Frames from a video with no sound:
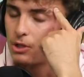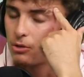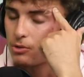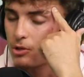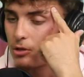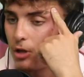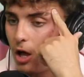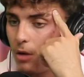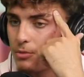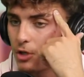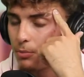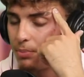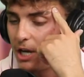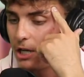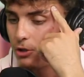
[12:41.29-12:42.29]
those clubs
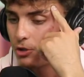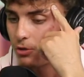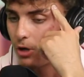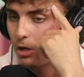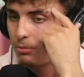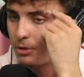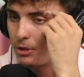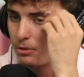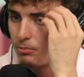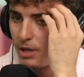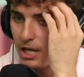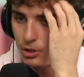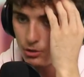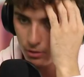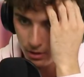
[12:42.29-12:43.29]
or Patreon. But
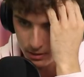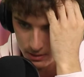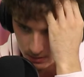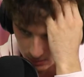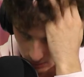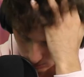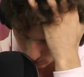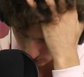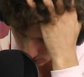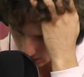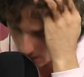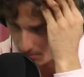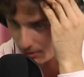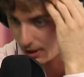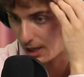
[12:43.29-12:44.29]
Patreon's a little more
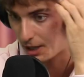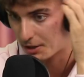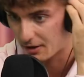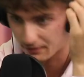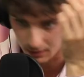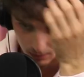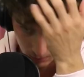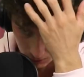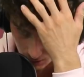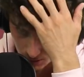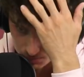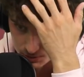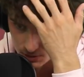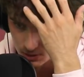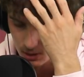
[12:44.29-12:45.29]
complicated, and the
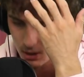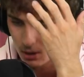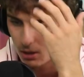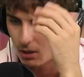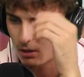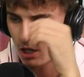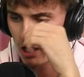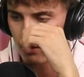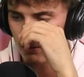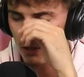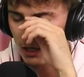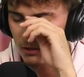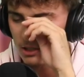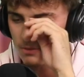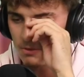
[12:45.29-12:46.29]
clubs a lot
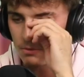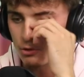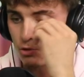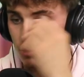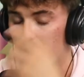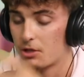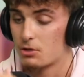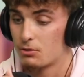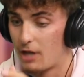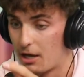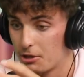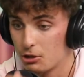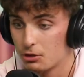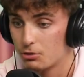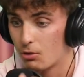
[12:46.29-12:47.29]
of less people join that. So now
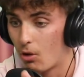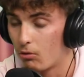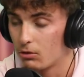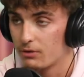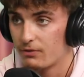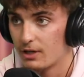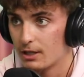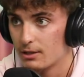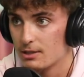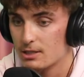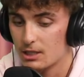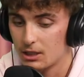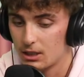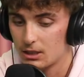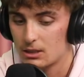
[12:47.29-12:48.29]
you can do OnlyFans.
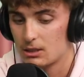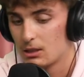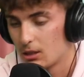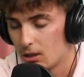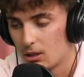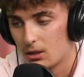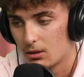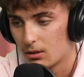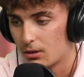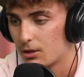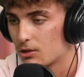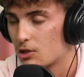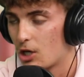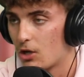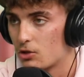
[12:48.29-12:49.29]
It
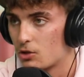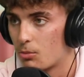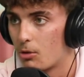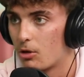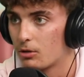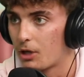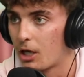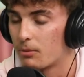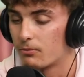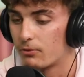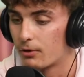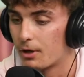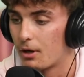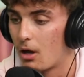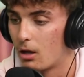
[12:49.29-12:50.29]
could change the ball game
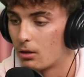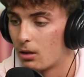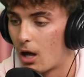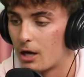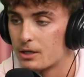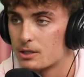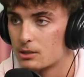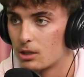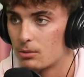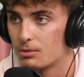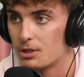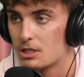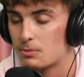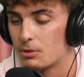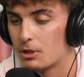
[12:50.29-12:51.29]
for a lot of
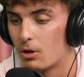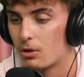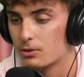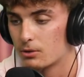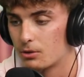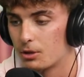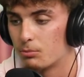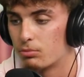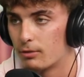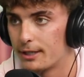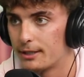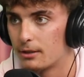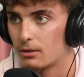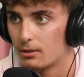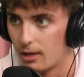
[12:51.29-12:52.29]
celebrities, but it also could
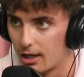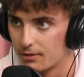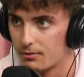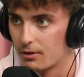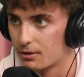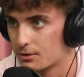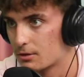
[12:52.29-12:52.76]
break a lot of other